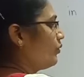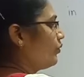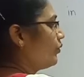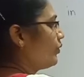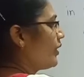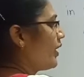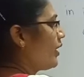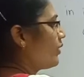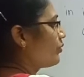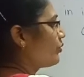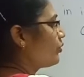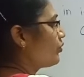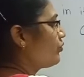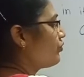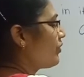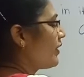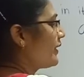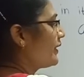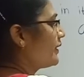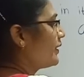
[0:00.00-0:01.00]
We have to
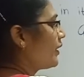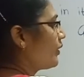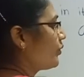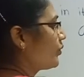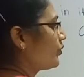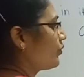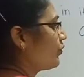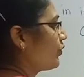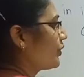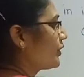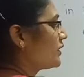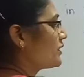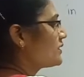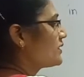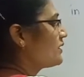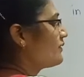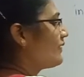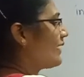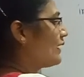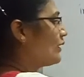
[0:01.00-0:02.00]
find out what
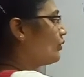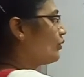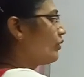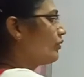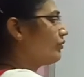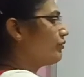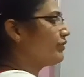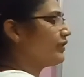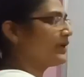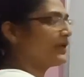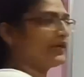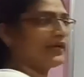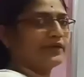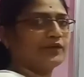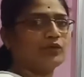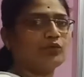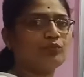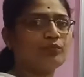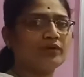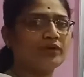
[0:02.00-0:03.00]
is the value of
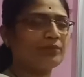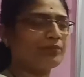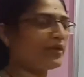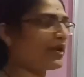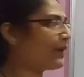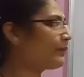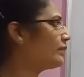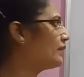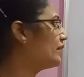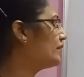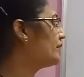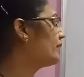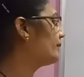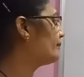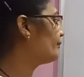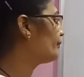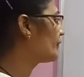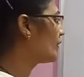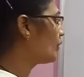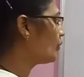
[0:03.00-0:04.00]
relative permeability.
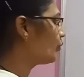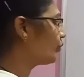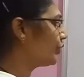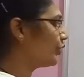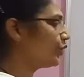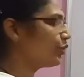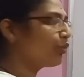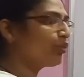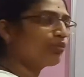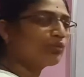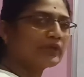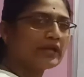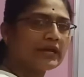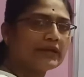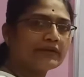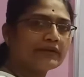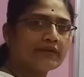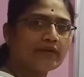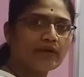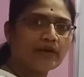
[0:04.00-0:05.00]
We know
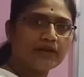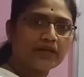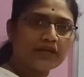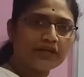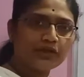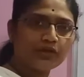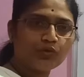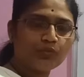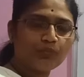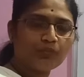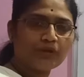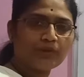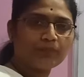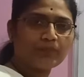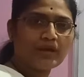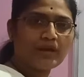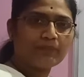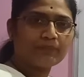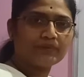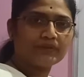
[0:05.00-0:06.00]
that relative
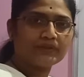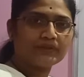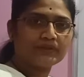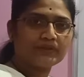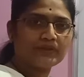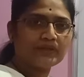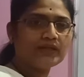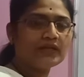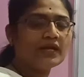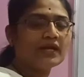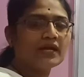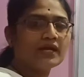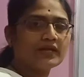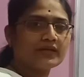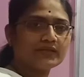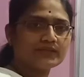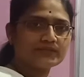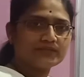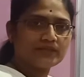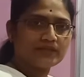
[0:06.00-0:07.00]
permeability
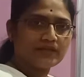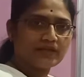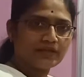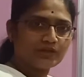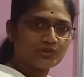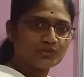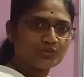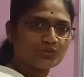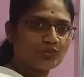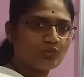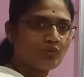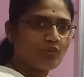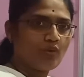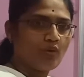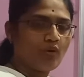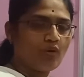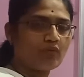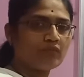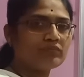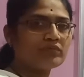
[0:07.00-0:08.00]
is the ratio
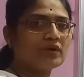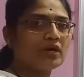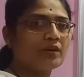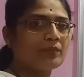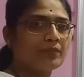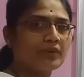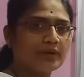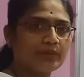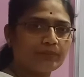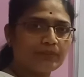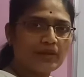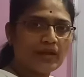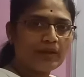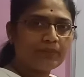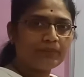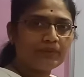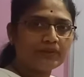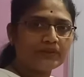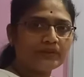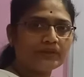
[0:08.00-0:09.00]
of
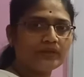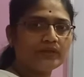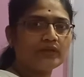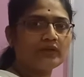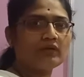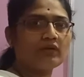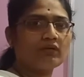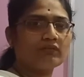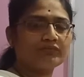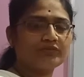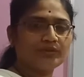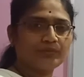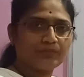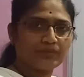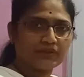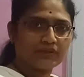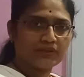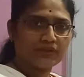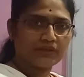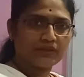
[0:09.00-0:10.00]
permeability of the
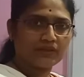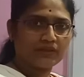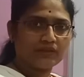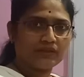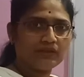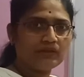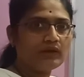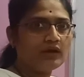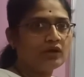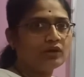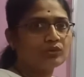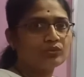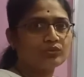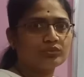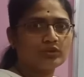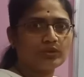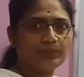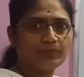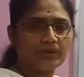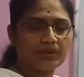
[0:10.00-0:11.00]
material to
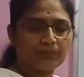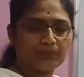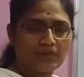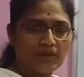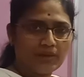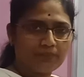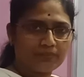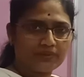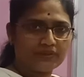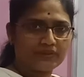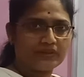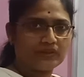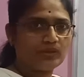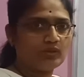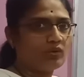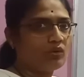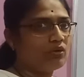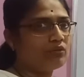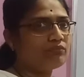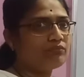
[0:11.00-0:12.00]
the
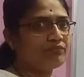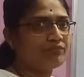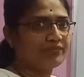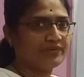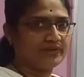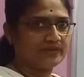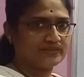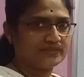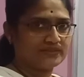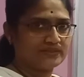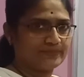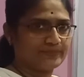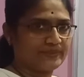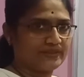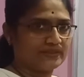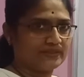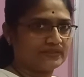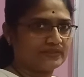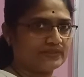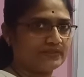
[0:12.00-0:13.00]
permeability of free
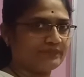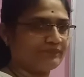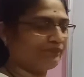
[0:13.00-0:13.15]
space.